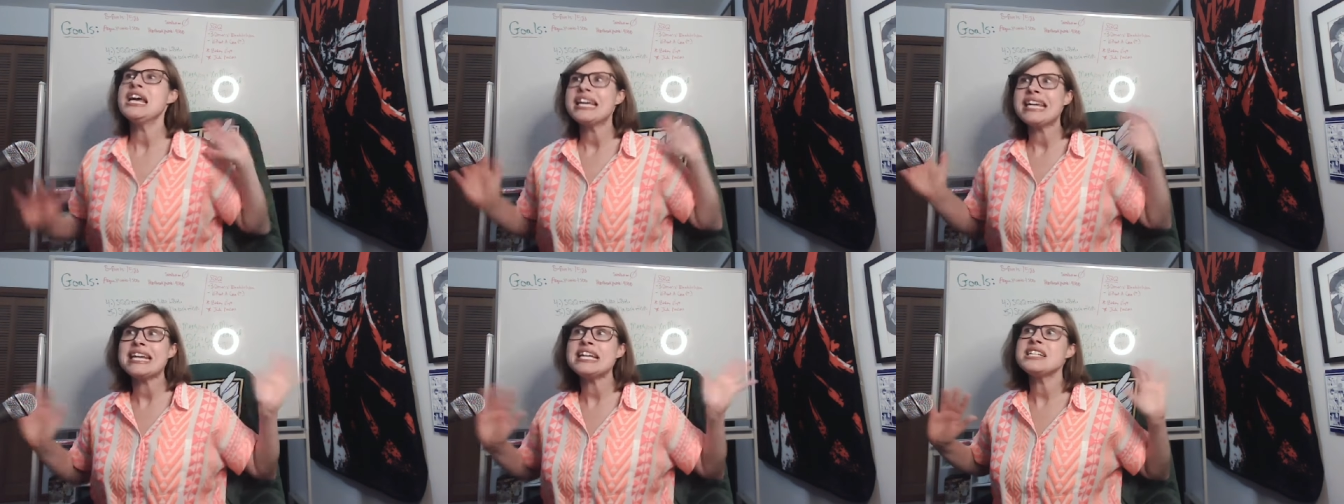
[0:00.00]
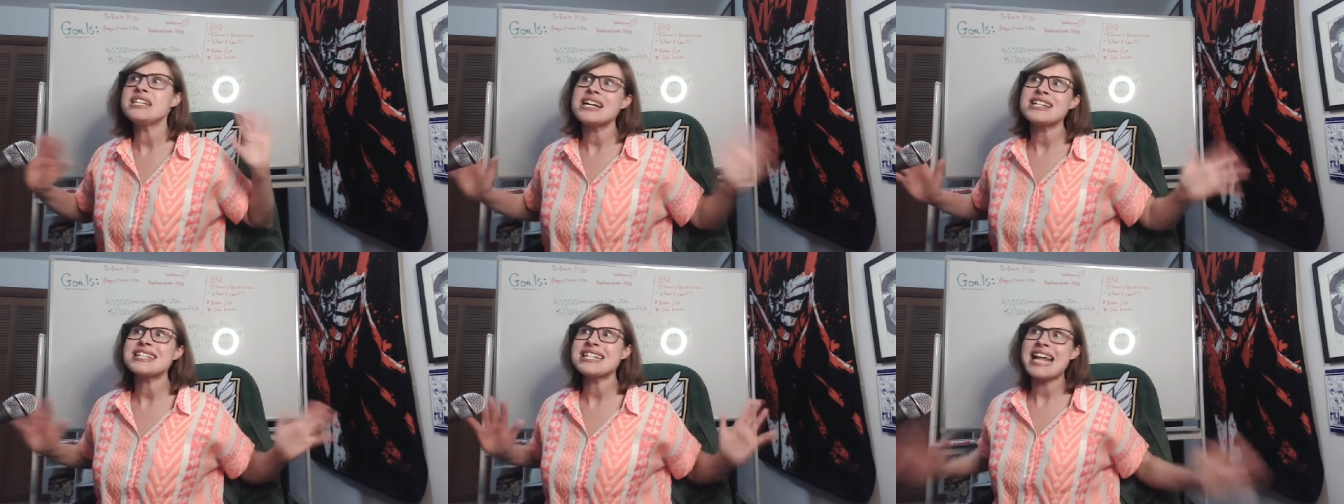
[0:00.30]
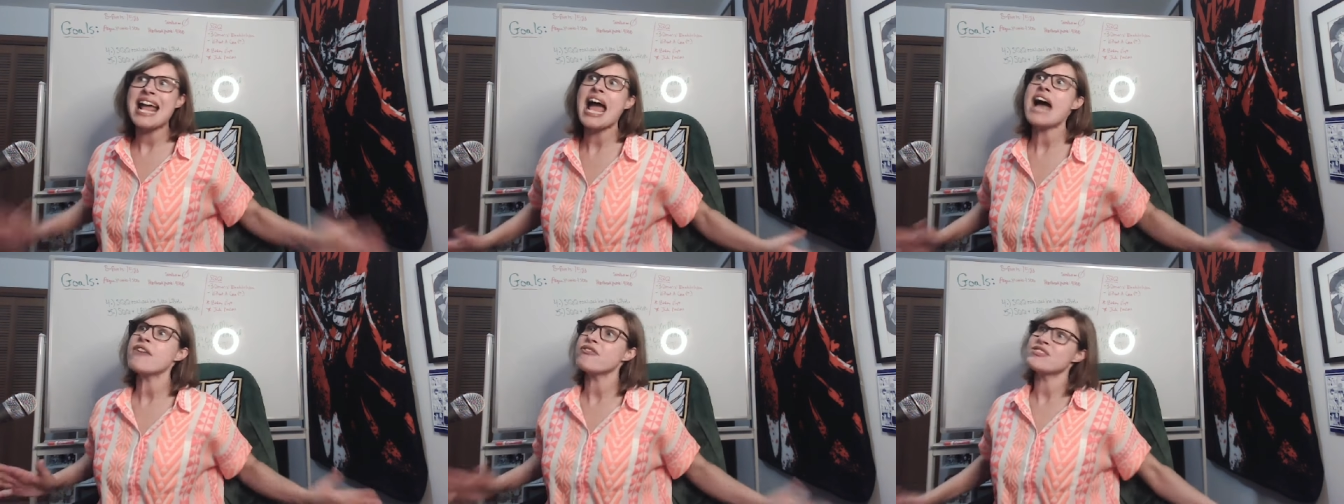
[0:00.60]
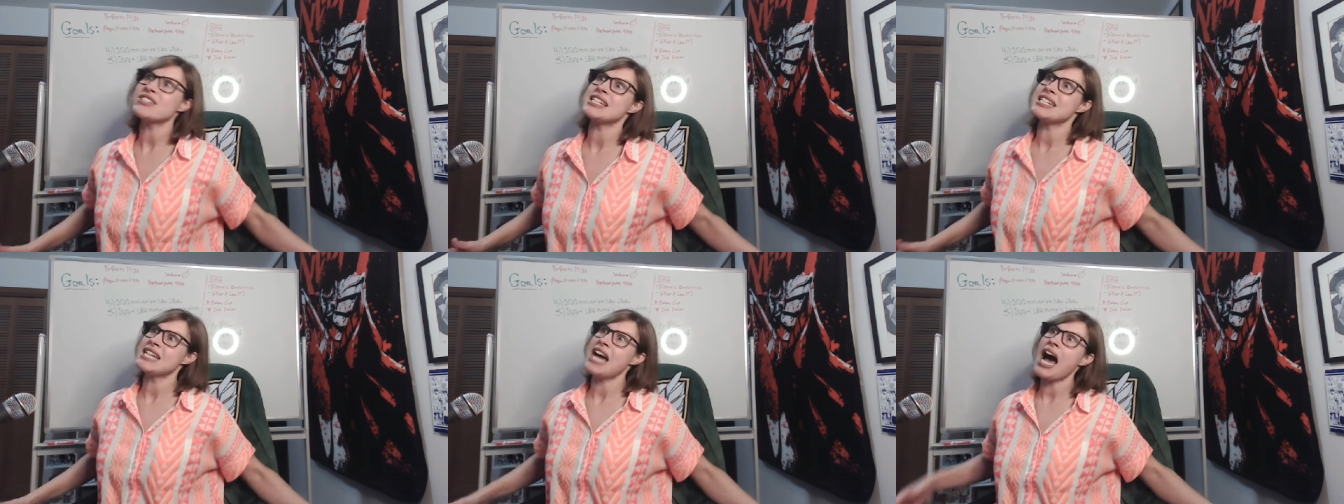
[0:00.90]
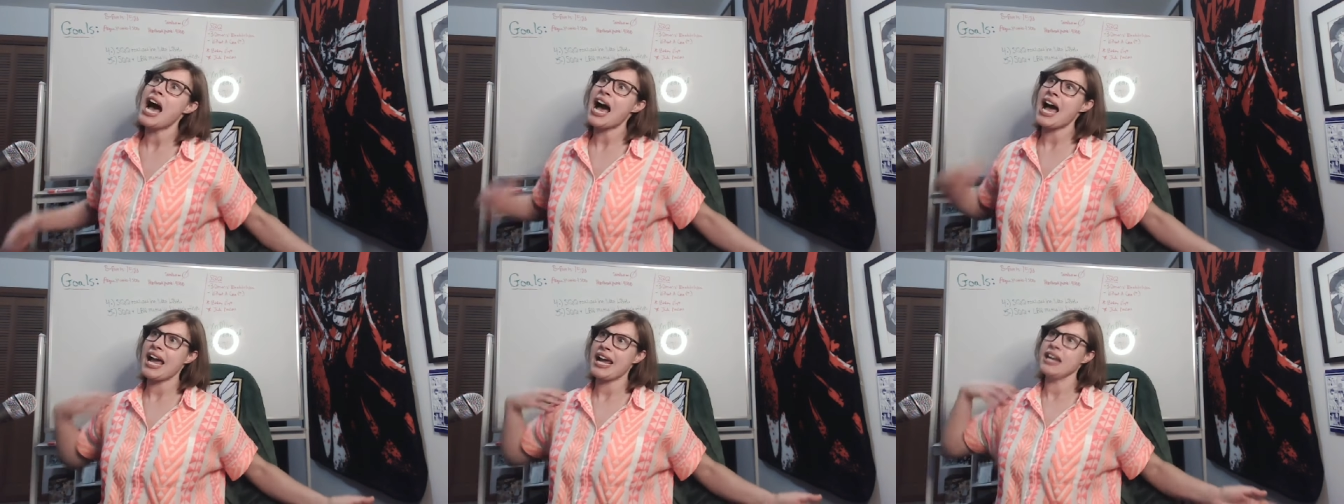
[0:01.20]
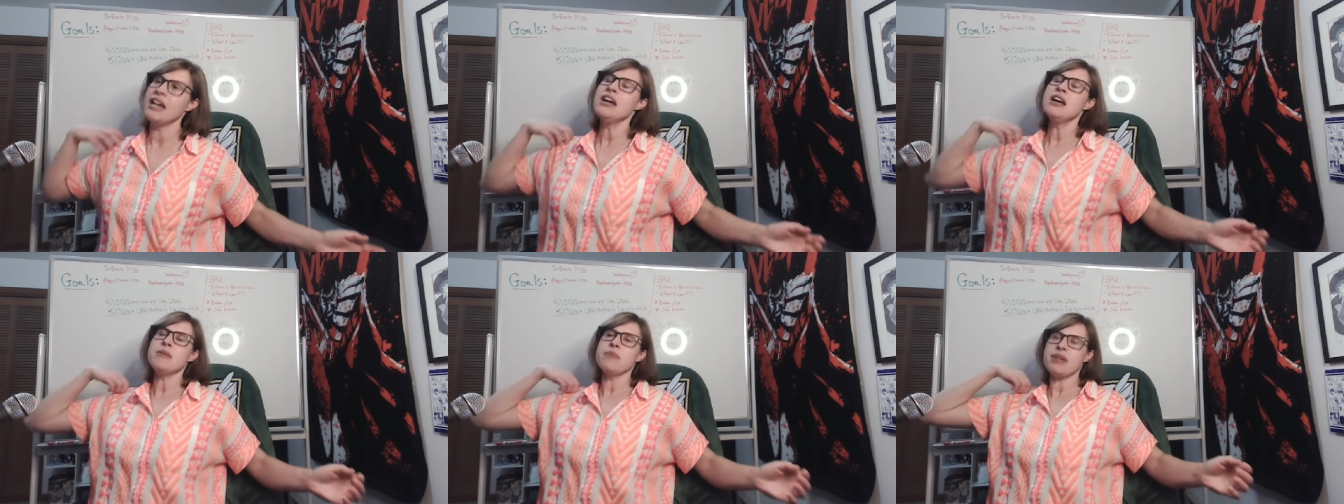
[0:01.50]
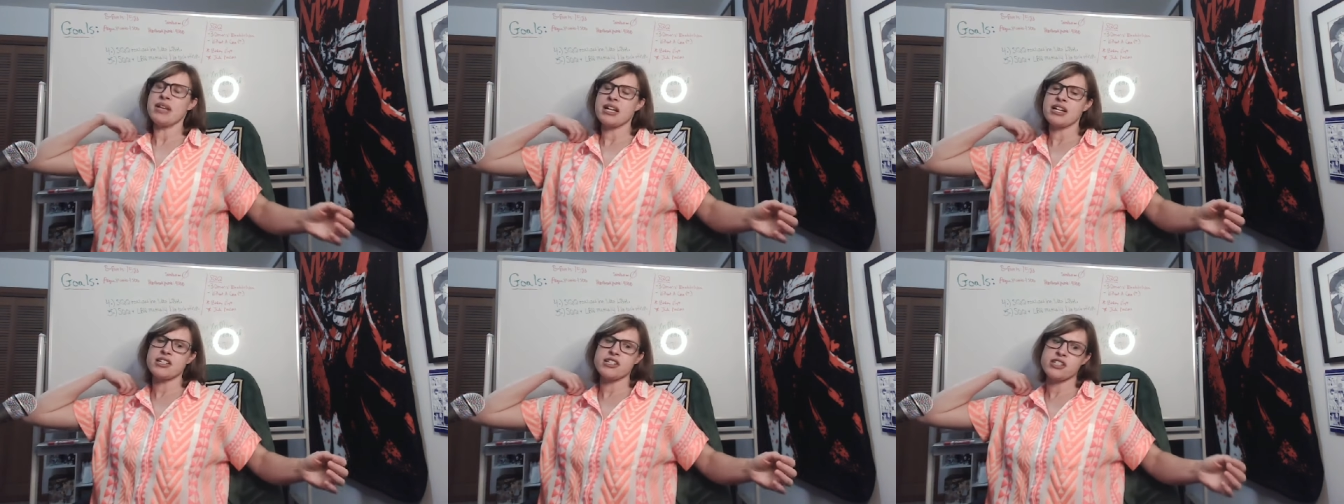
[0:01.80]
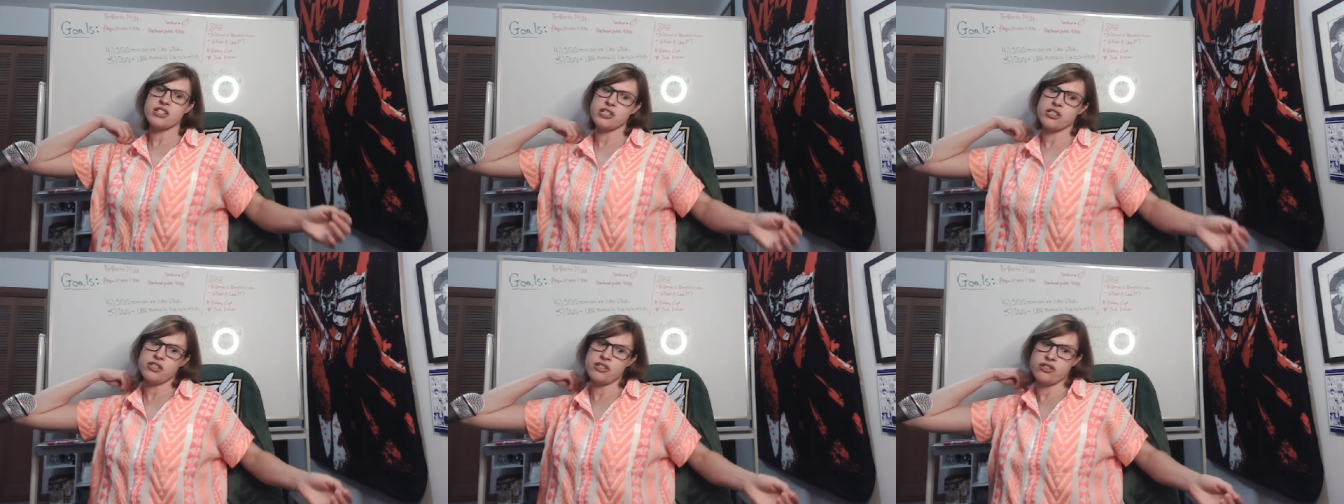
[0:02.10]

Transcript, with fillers: he doesn't have to die because